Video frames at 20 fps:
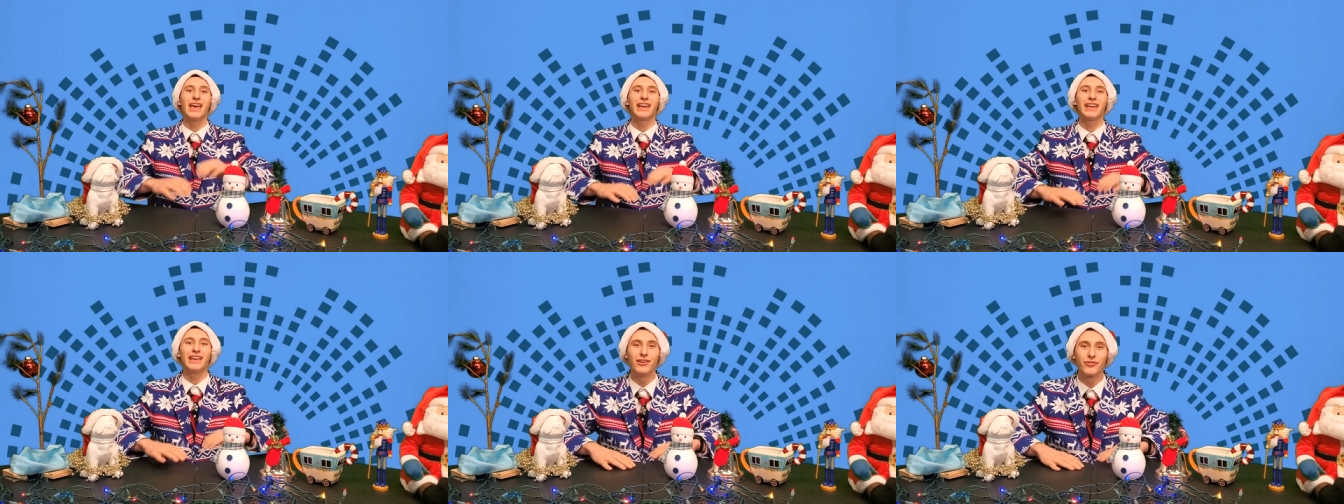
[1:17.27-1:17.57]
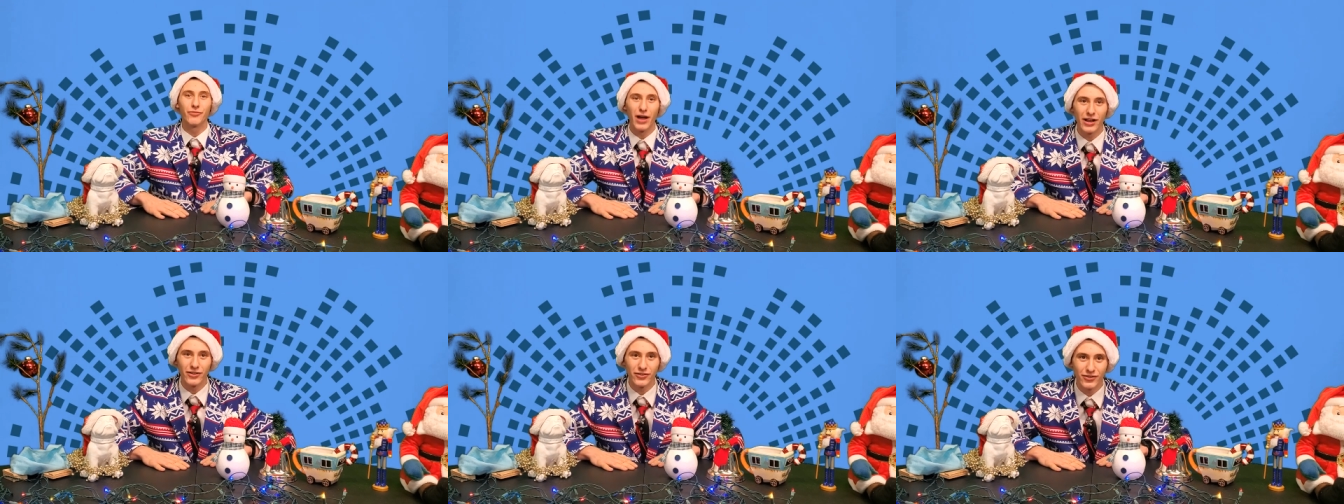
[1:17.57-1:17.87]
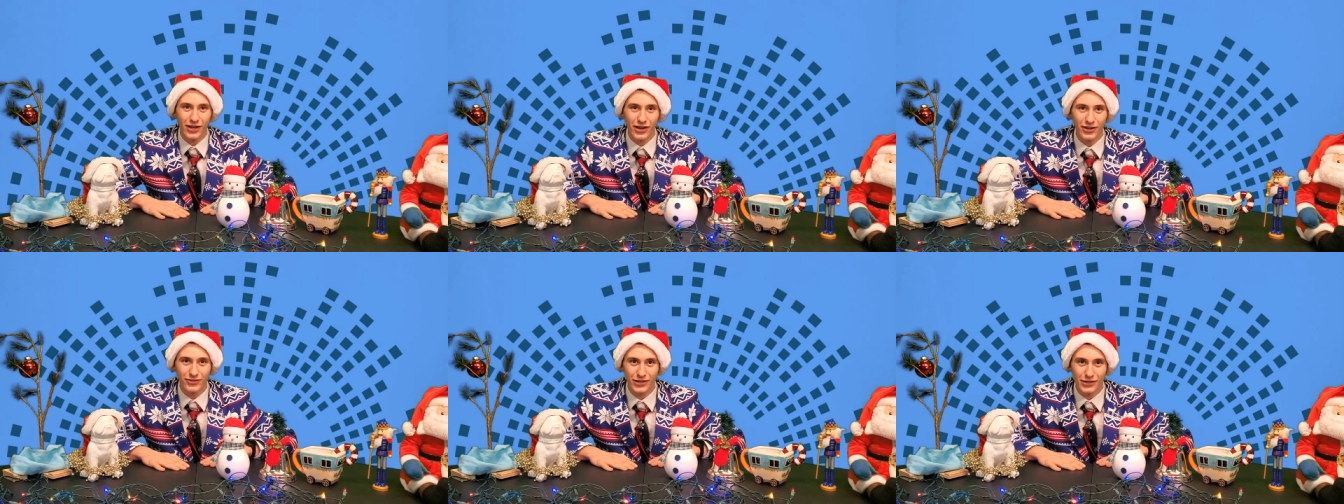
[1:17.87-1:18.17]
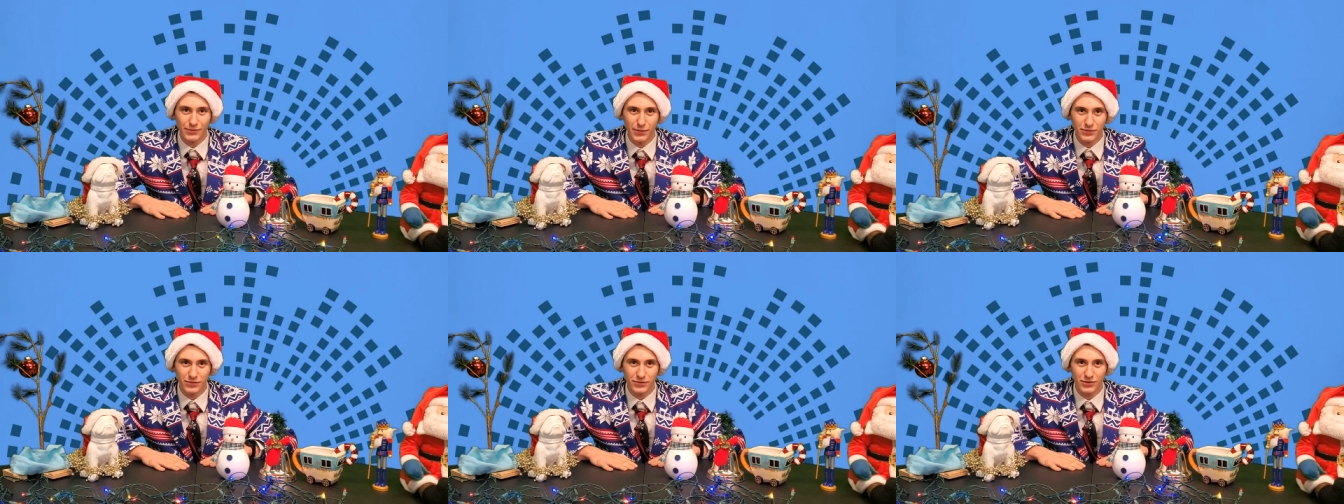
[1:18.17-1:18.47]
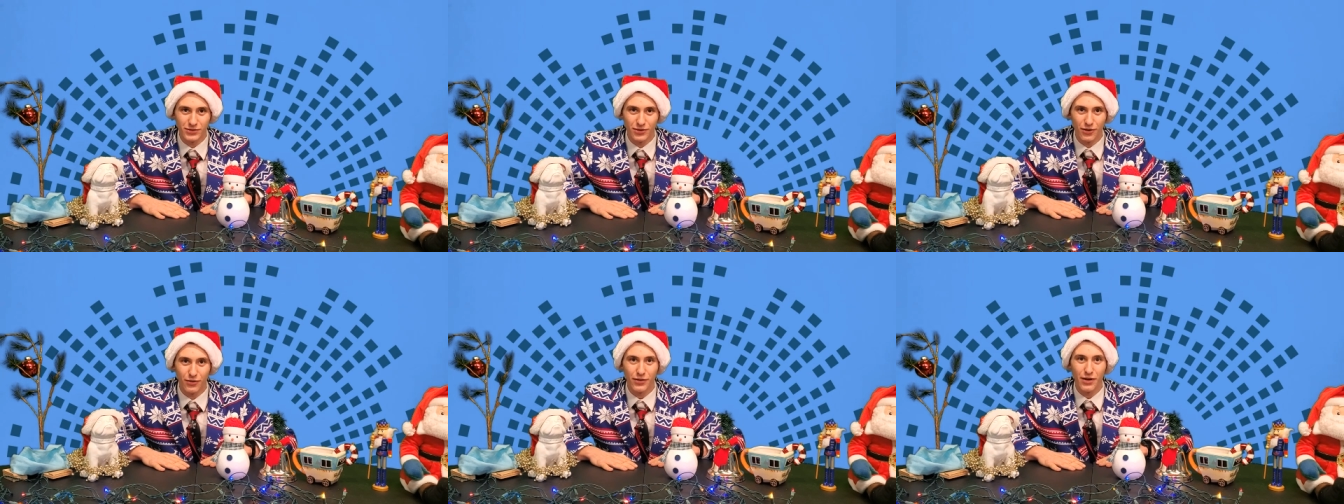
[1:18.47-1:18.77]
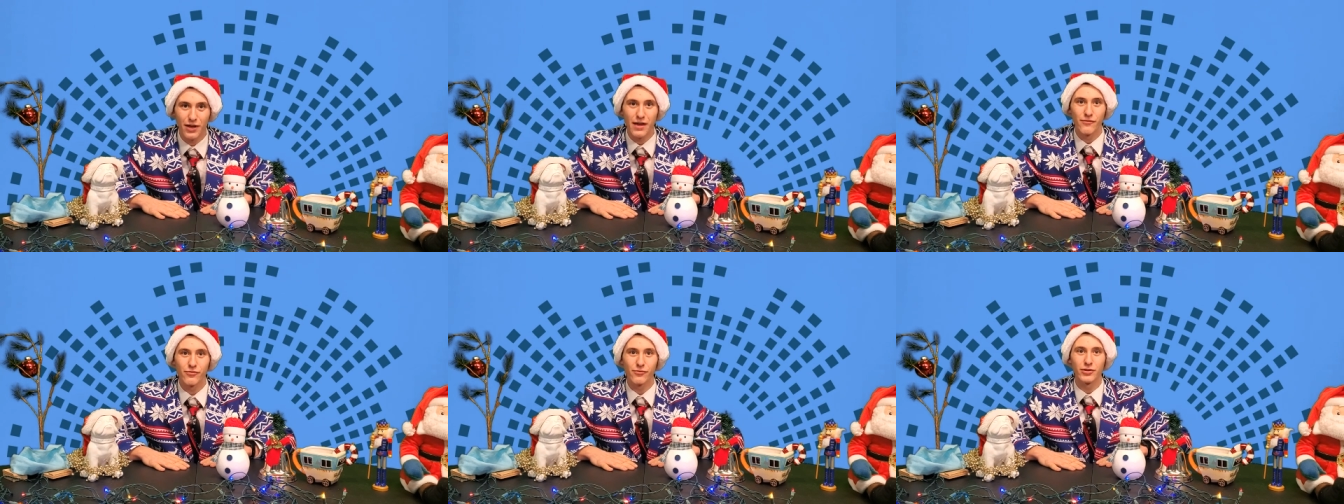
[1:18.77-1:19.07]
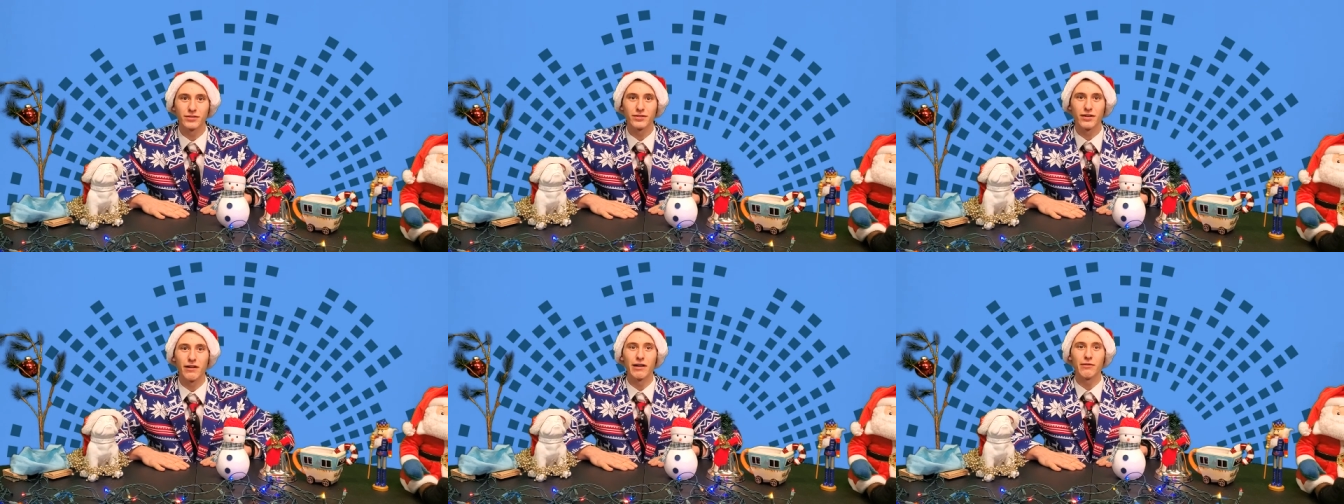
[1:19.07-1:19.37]
Congratulations, Mr. Stone, for
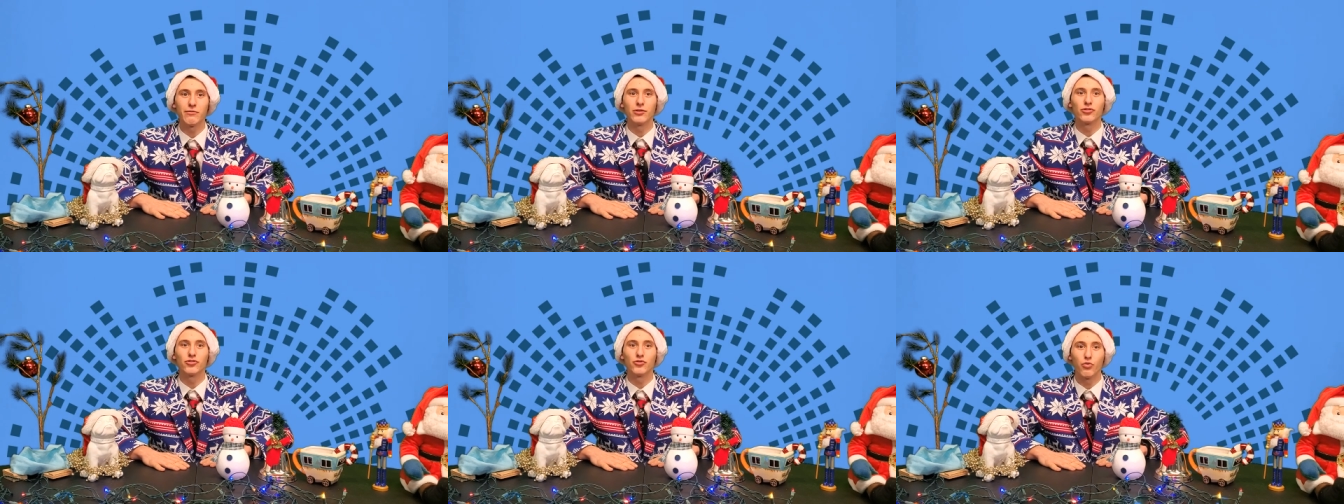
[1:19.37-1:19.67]
retiring with